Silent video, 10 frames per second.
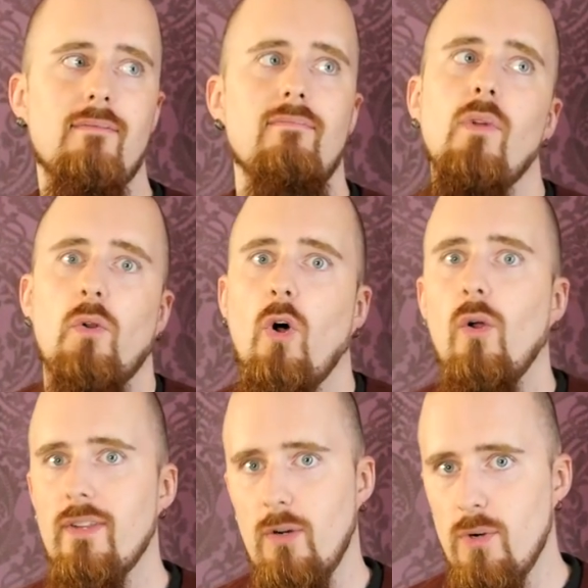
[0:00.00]
not
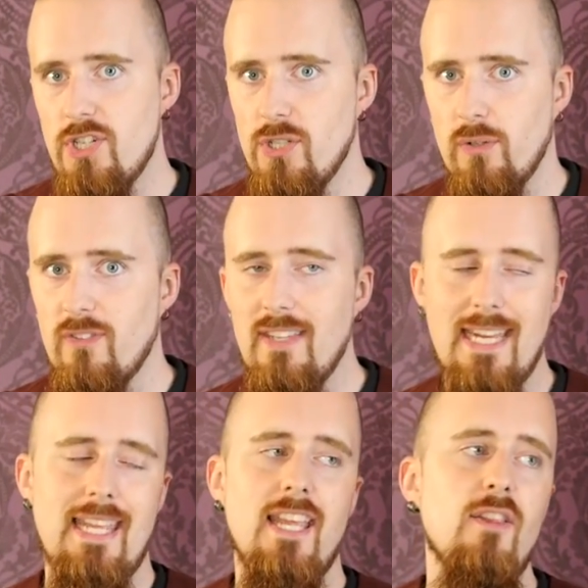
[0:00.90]
all the originals
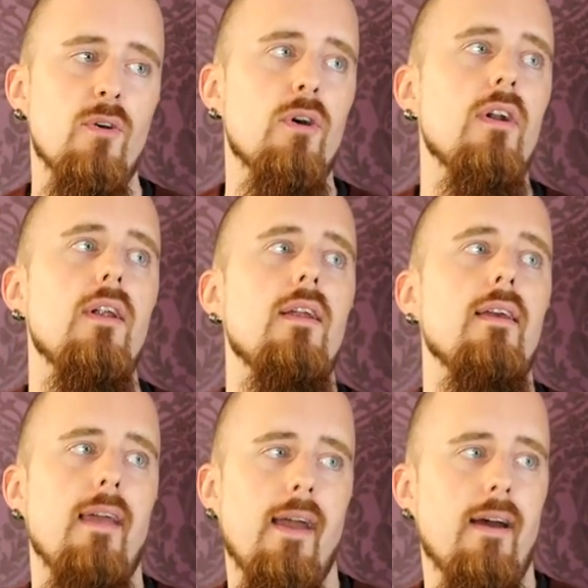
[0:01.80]
did either,
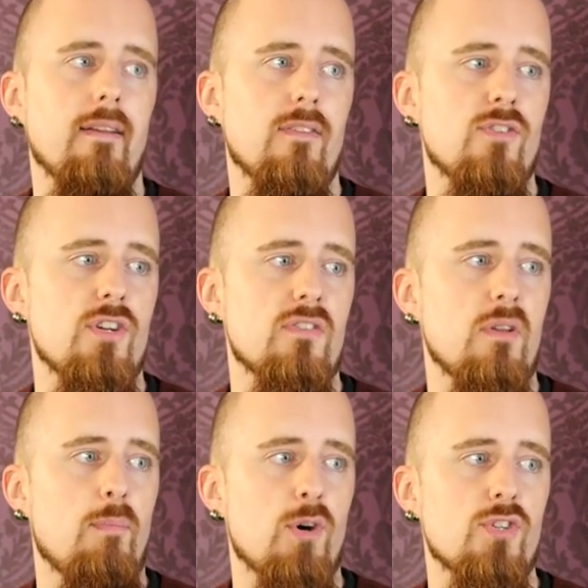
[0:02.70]
and it's
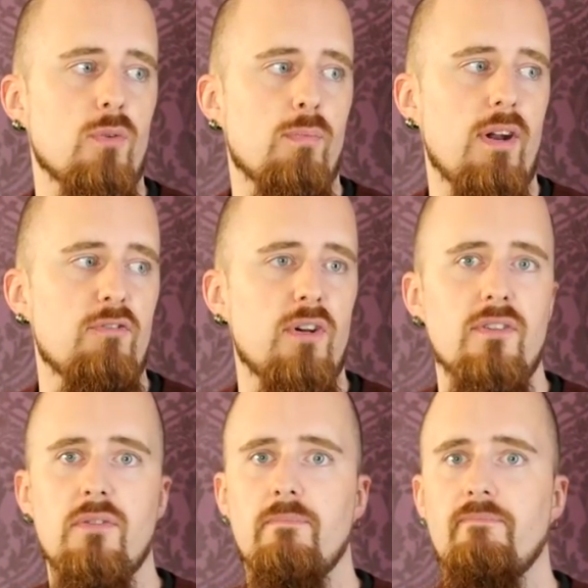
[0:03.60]
just a personal
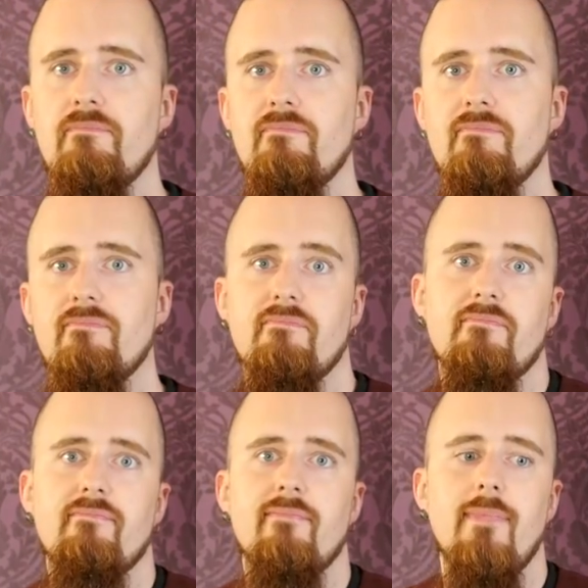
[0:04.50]
preference.
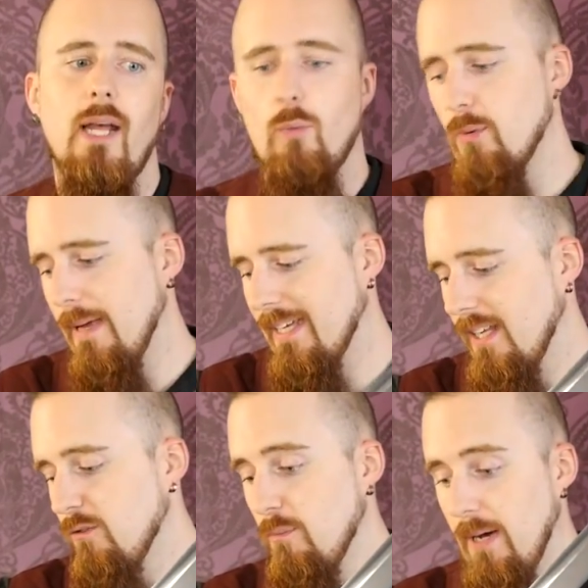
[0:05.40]
That would make it
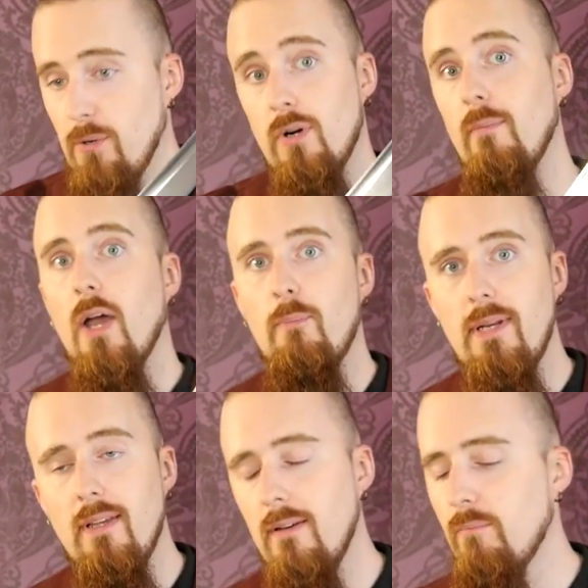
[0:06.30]
even better, in my
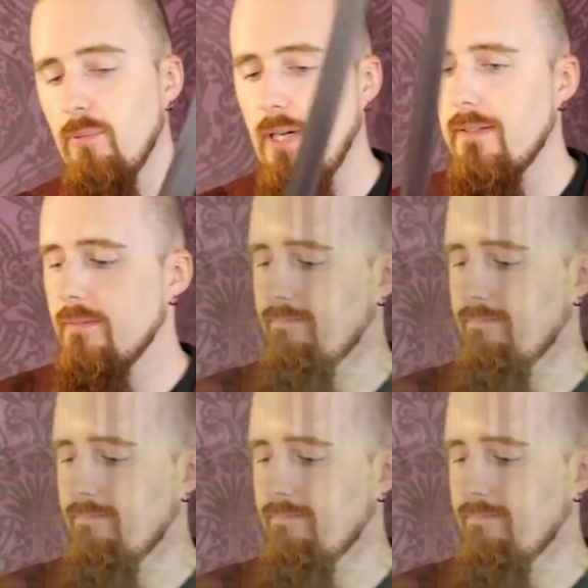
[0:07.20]
opinion, but